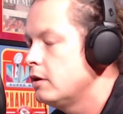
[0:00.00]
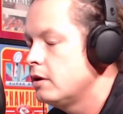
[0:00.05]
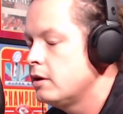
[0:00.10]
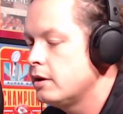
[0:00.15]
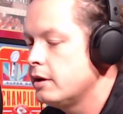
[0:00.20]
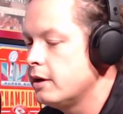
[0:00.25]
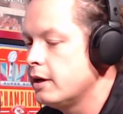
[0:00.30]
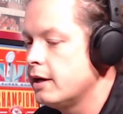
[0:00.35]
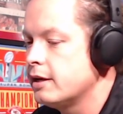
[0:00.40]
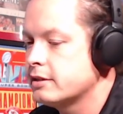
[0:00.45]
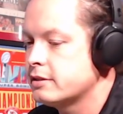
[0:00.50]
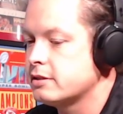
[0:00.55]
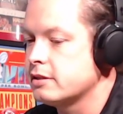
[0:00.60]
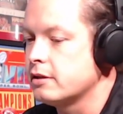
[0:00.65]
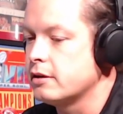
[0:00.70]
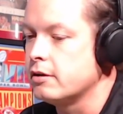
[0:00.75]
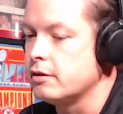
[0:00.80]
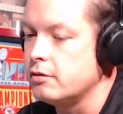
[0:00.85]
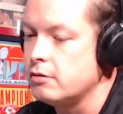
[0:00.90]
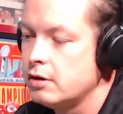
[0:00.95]
Yeah,
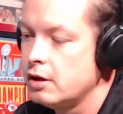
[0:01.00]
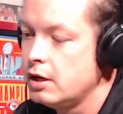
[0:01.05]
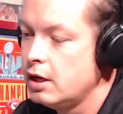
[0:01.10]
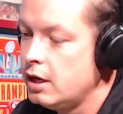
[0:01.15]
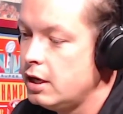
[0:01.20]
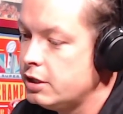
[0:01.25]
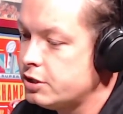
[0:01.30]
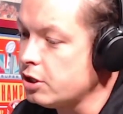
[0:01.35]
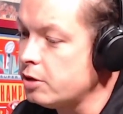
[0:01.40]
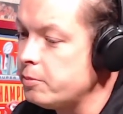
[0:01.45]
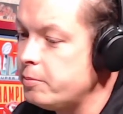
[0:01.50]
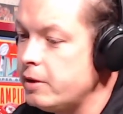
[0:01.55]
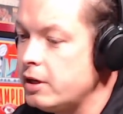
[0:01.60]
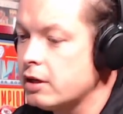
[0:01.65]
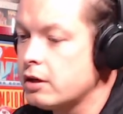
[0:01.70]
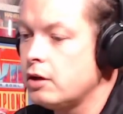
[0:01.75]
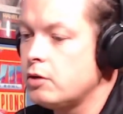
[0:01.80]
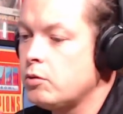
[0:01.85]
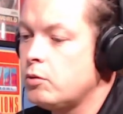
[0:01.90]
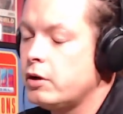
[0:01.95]
so should be a
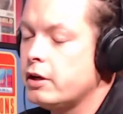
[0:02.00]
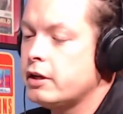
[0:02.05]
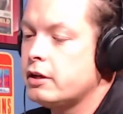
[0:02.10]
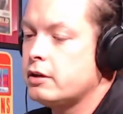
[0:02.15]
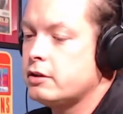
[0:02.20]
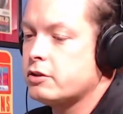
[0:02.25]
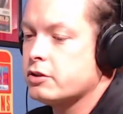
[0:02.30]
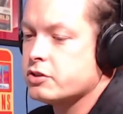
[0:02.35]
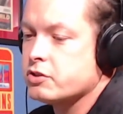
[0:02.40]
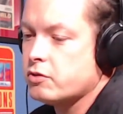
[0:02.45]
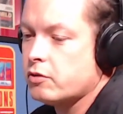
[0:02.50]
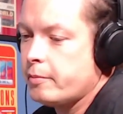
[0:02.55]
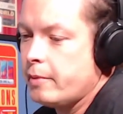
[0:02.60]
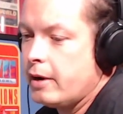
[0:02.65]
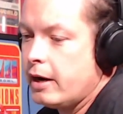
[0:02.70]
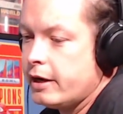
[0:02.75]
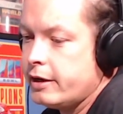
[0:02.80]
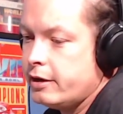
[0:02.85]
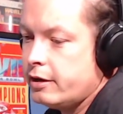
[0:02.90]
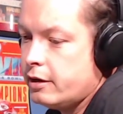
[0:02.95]
good one. Just a
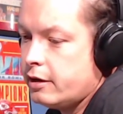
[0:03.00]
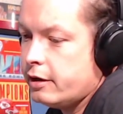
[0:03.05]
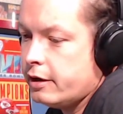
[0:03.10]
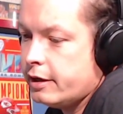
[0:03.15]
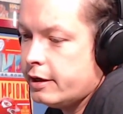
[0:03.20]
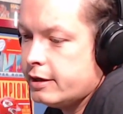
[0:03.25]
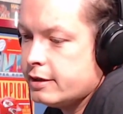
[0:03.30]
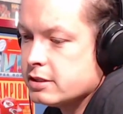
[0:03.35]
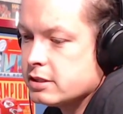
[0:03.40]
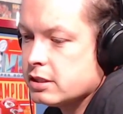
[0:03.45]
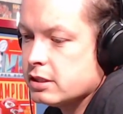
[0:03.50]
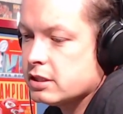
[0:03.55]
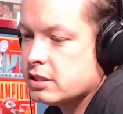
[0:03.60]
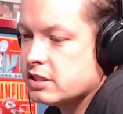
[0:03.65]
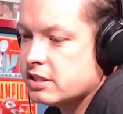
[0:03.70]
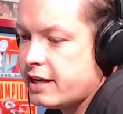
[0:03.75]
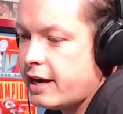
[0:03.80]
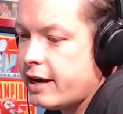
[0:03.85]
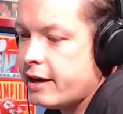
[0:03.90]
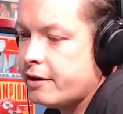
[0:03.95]
reminder, it is this
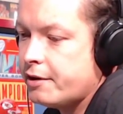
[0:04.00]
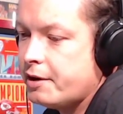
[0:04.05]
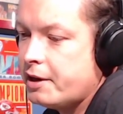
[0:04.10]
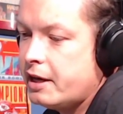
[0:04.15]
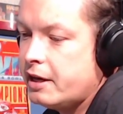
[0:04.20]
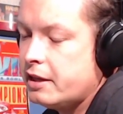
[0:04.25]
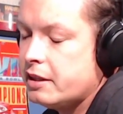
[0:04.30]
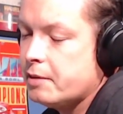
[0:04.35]
Saturday.